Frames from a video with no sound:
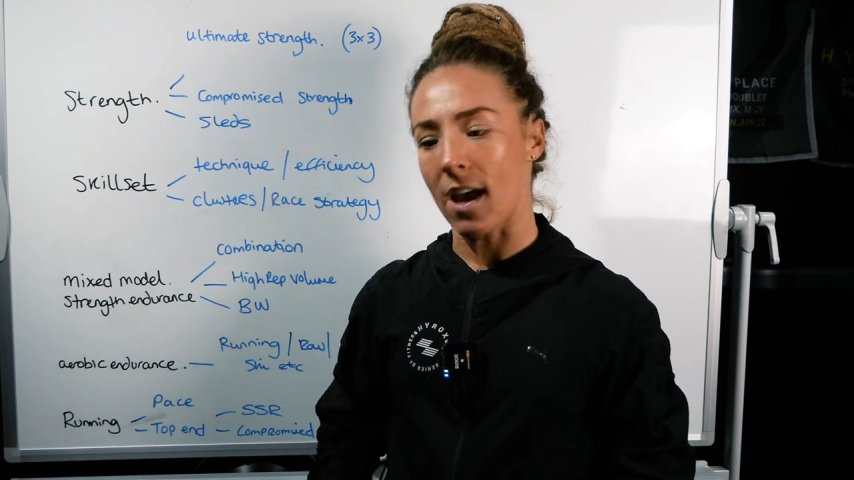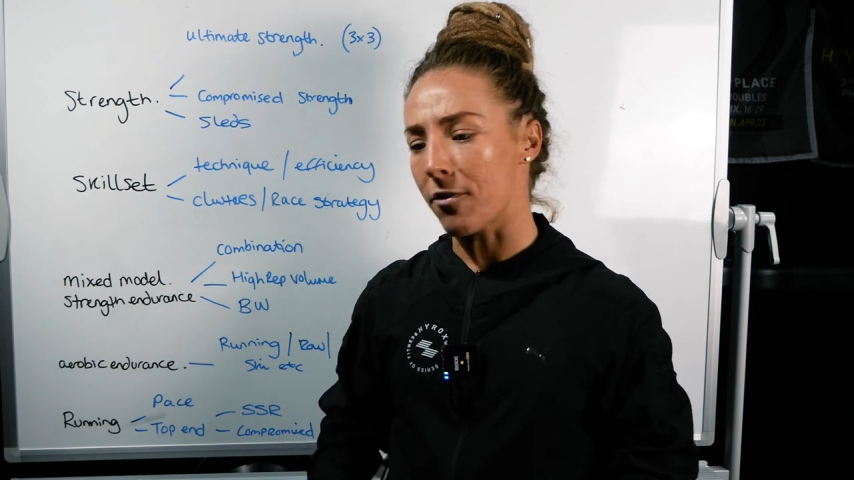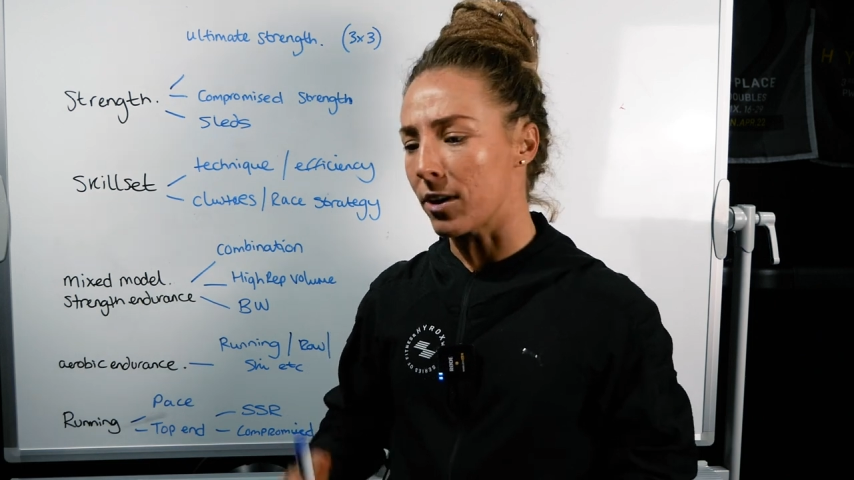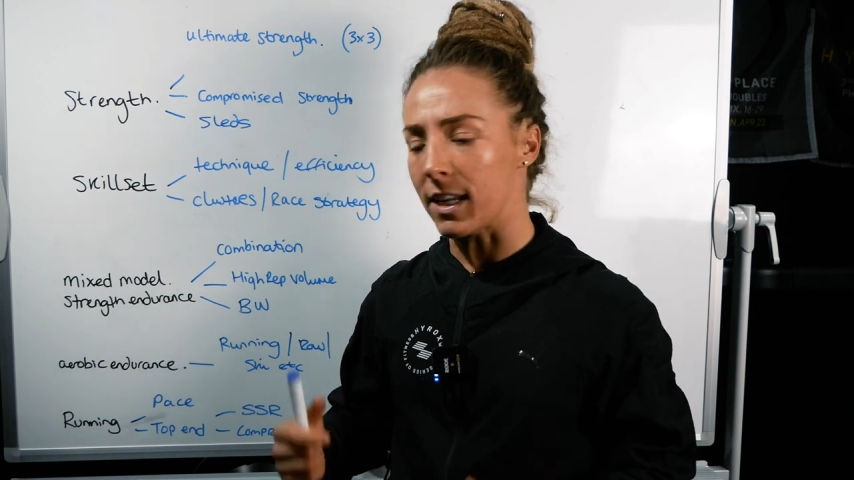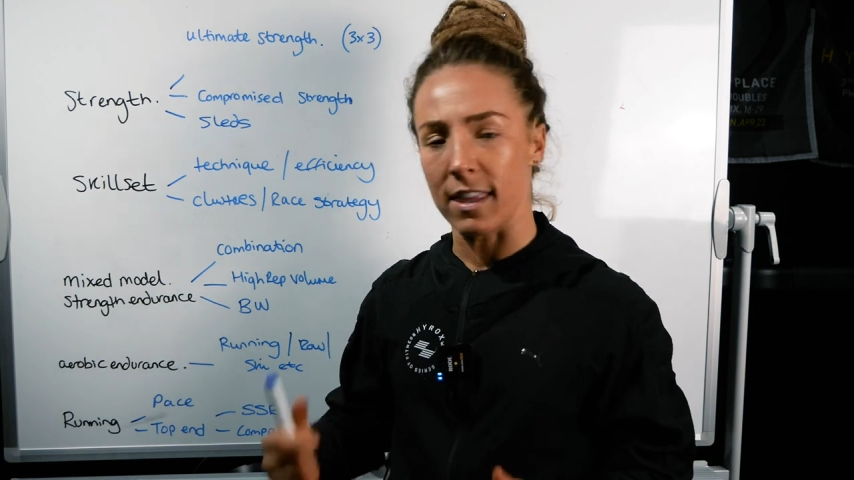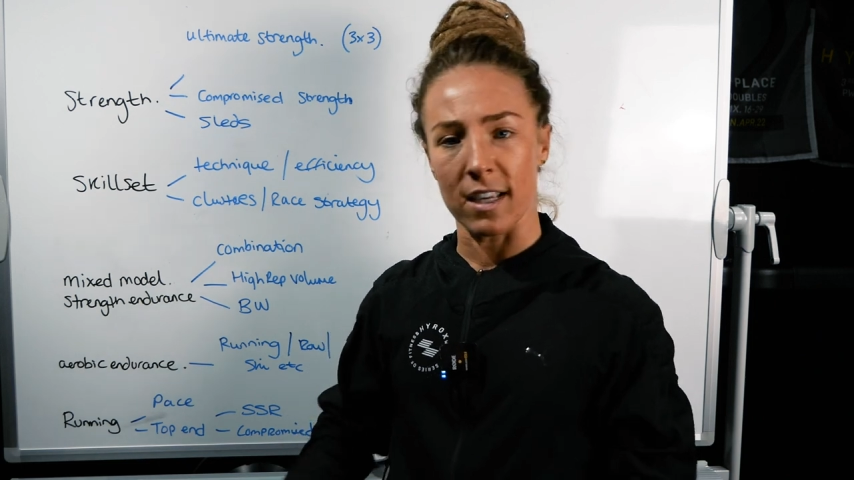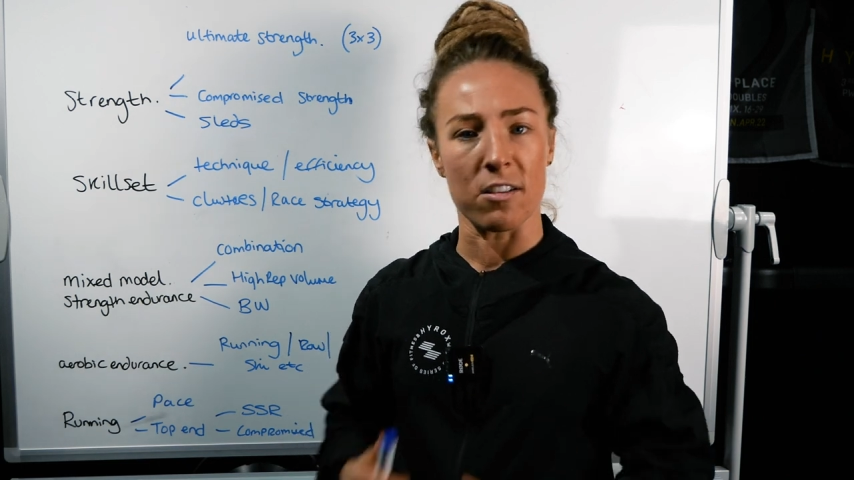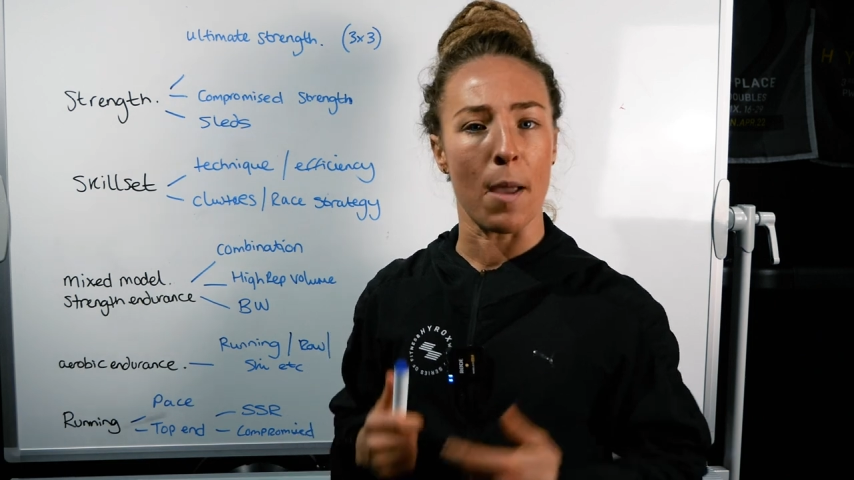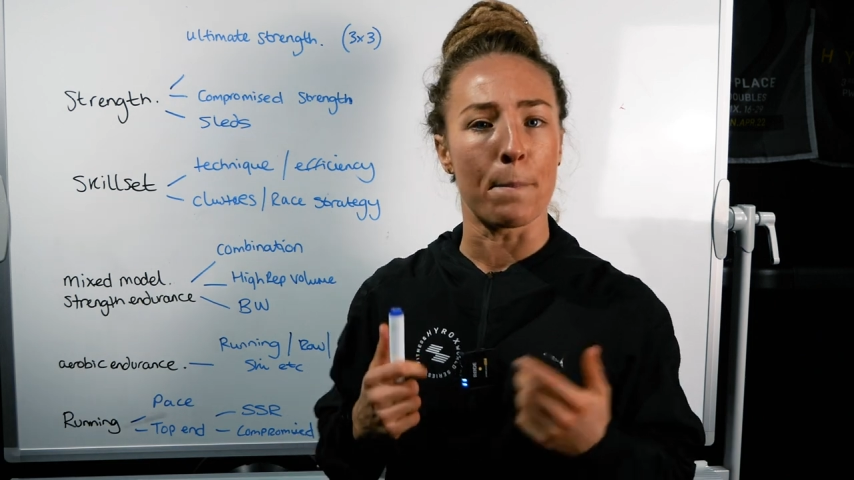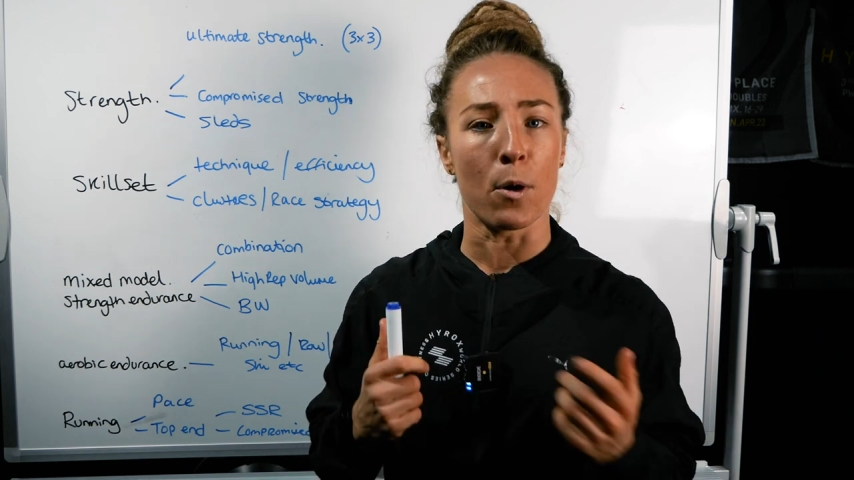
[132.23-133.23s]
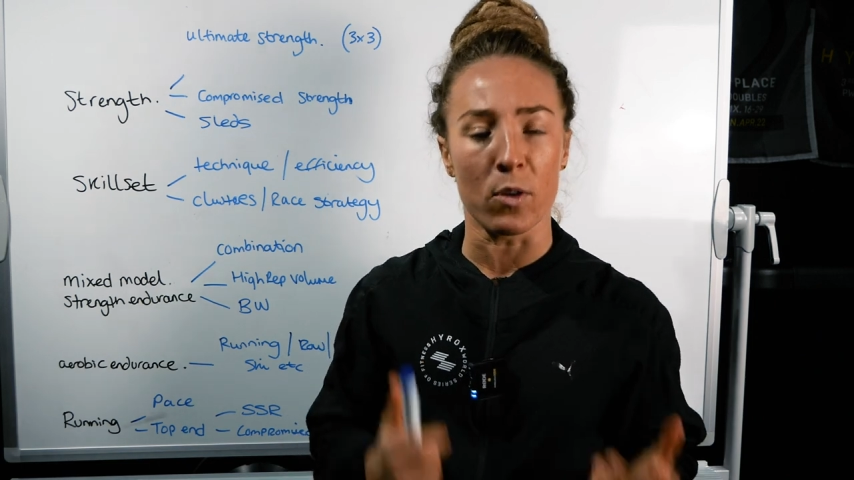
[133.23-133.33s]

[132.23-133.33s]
Definitely things like